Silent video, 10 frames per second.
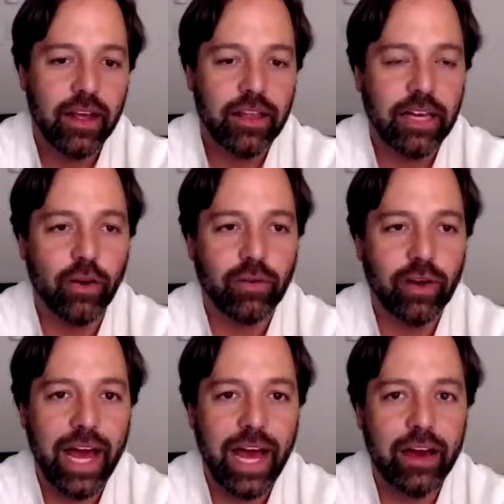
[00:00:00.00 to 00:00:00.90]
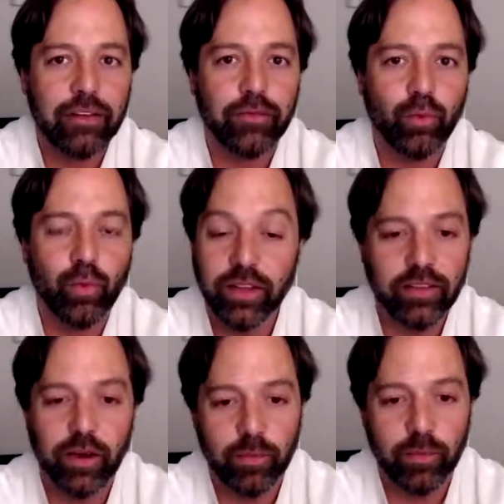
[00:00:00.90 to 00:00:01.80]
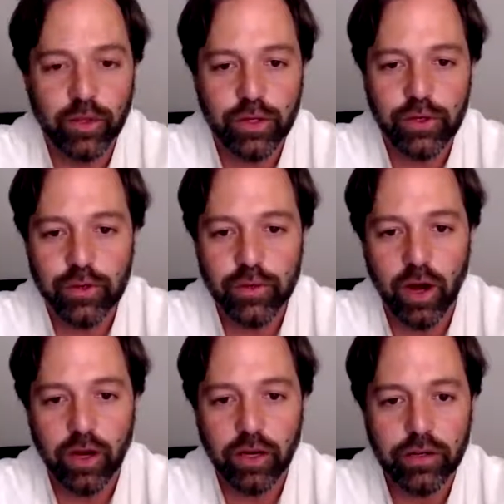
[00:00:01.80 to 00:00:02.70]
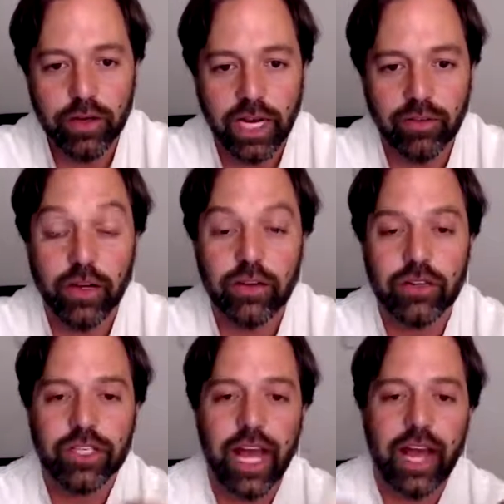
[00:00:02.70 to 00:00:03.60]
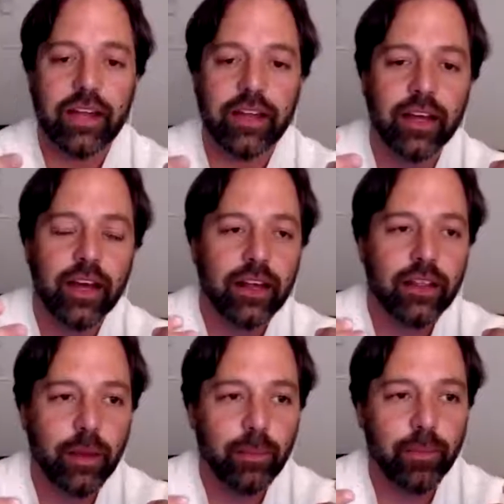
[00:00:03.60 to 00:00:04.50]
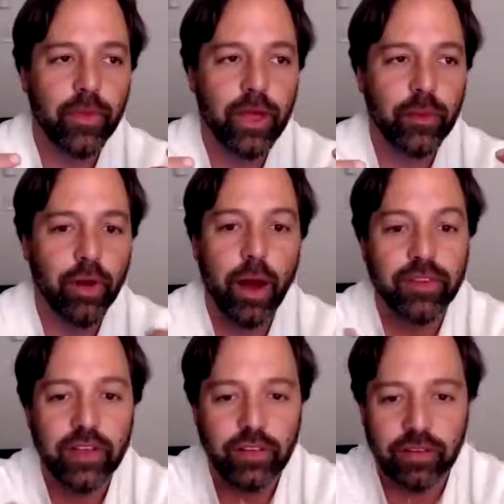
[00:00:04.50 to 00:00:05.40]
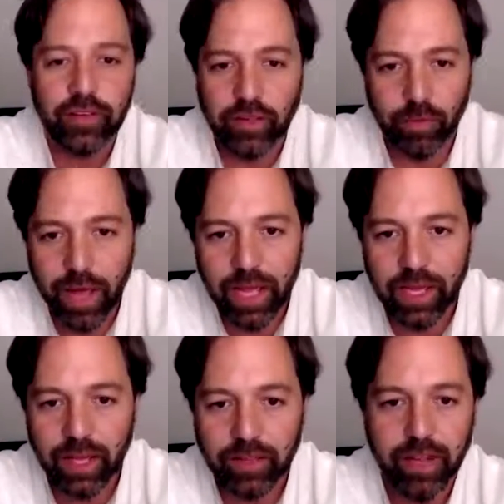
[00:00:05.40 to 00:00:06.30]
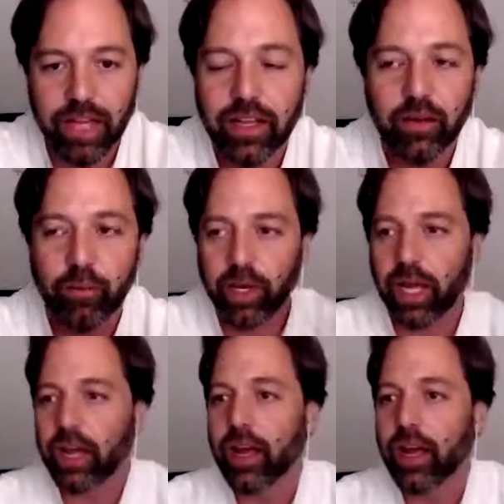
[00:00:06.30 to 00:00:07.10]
don't have wisdom to kind of understand the propositions that they're making. This idea of putting,